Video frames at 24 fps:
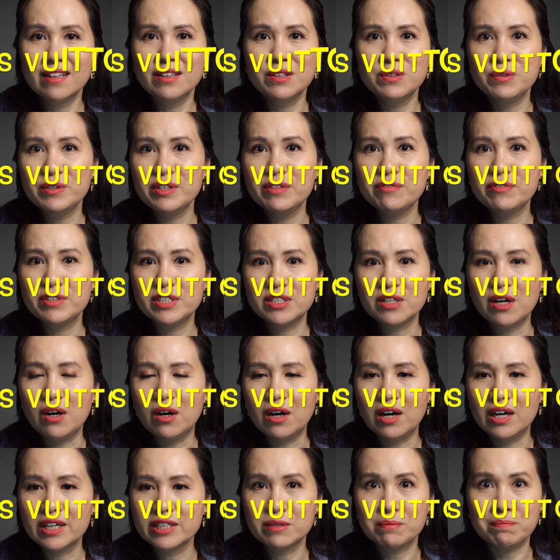Louis
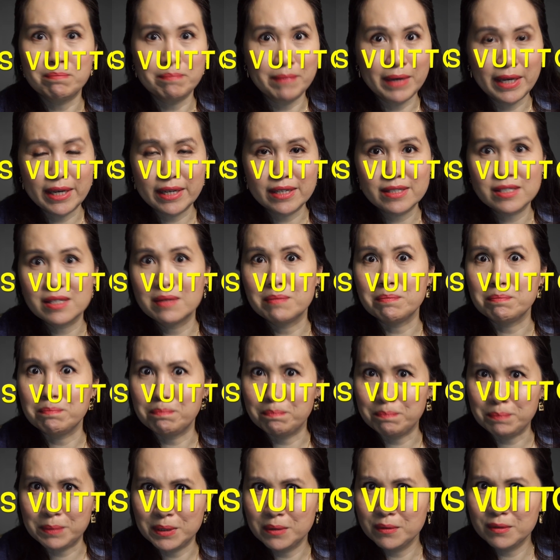Vuitton makes
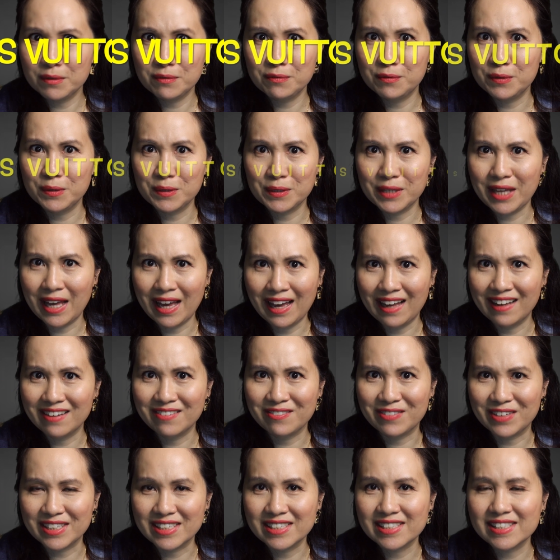beautiful
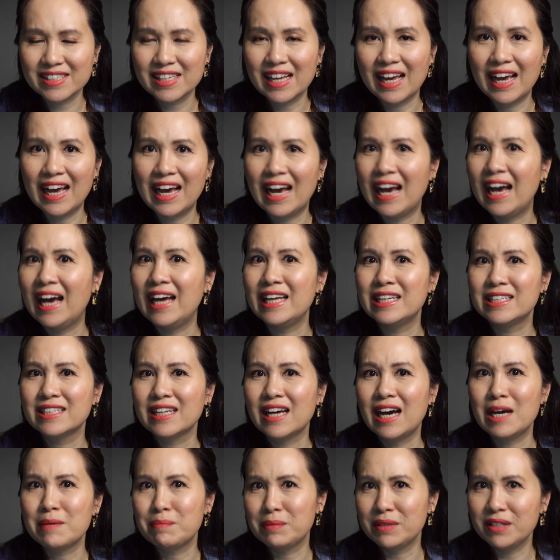canvas, and
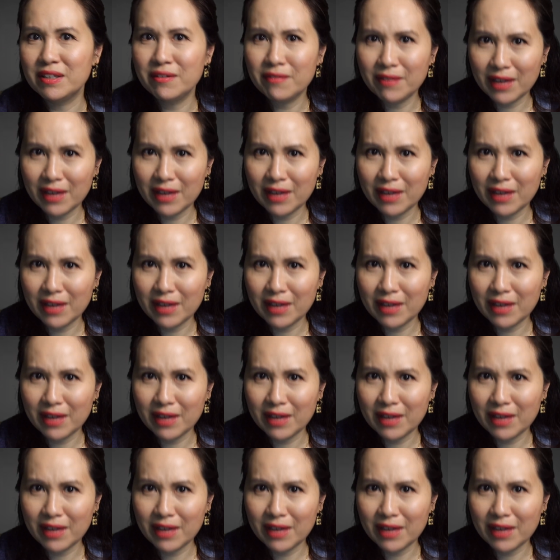I believe